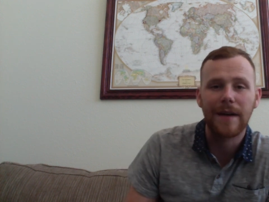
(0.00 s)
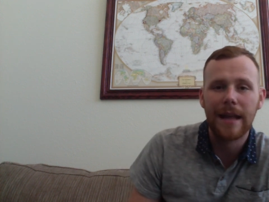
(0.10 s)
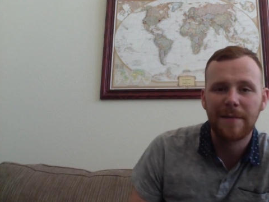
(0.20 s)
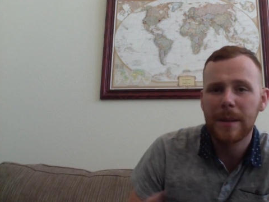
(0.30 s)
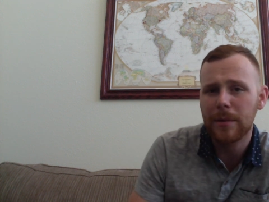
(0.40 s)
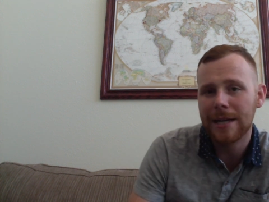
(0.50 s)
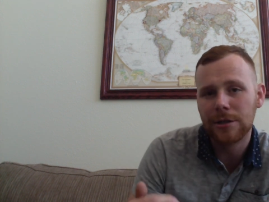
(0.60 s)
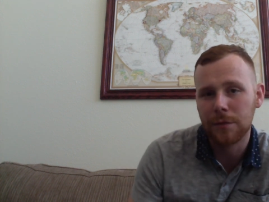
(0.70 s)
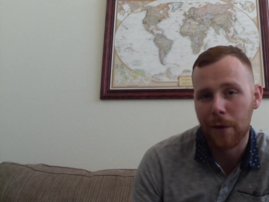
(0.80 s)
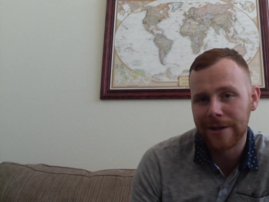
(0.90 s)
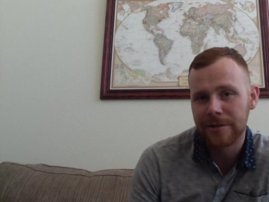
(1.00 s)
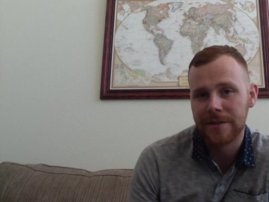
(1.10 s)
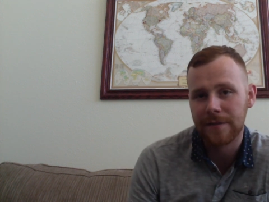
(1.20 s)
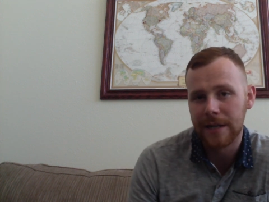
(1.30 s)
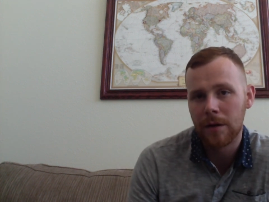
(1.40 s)
if people actually watch
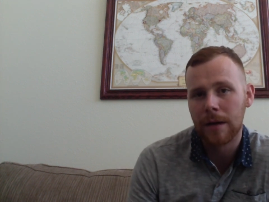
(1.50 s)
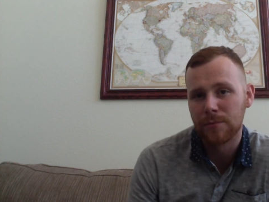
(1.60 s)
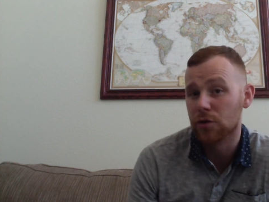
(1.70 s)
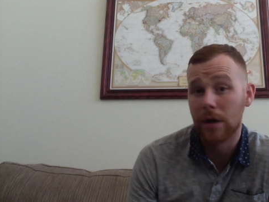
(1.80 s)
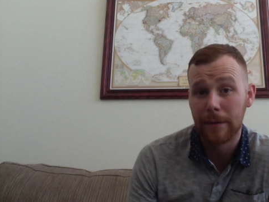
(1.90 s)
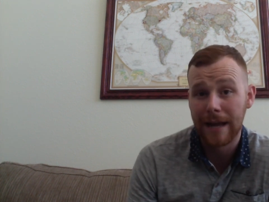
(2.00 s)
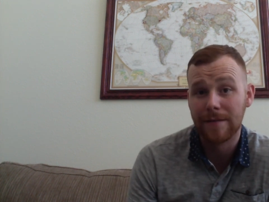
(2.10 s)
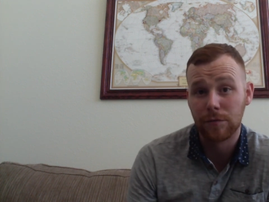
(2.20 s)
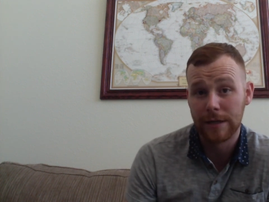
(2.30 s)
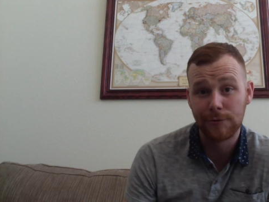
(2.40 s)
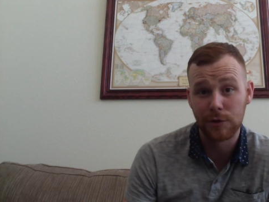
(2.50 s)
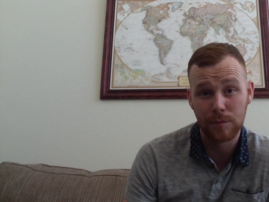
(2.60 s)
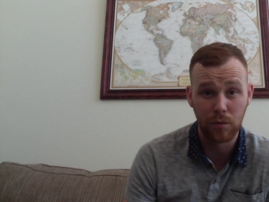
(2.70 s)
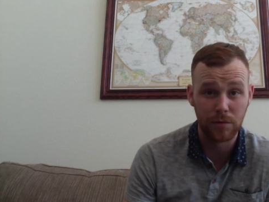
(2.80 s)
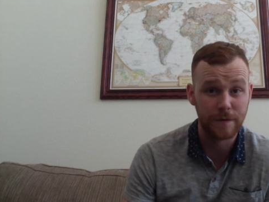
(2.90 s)
this video, I'm sure I would have Rachel
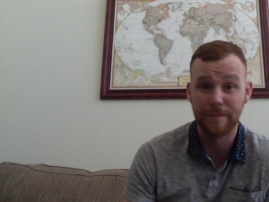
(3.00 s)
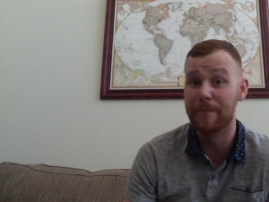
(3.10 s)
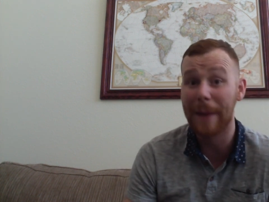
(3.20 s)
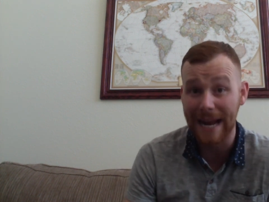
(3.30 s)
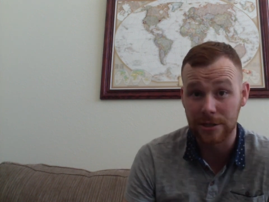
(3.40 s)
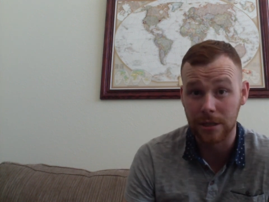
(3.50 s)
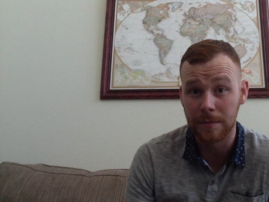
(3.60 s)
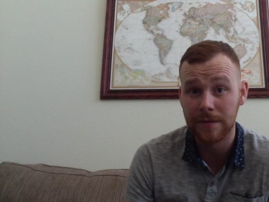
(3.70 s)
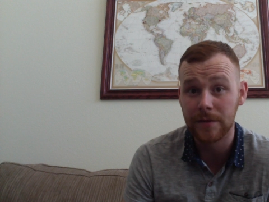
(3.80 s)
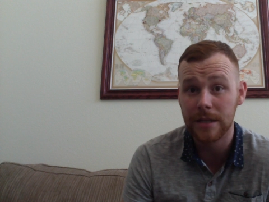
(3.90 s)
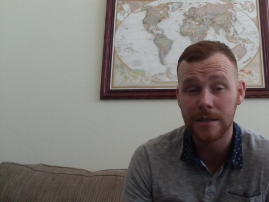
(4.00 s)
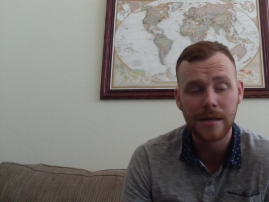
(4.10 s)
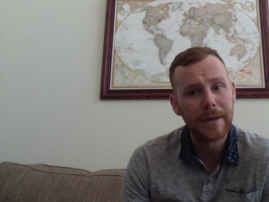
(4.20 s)
supporters bashing me for this.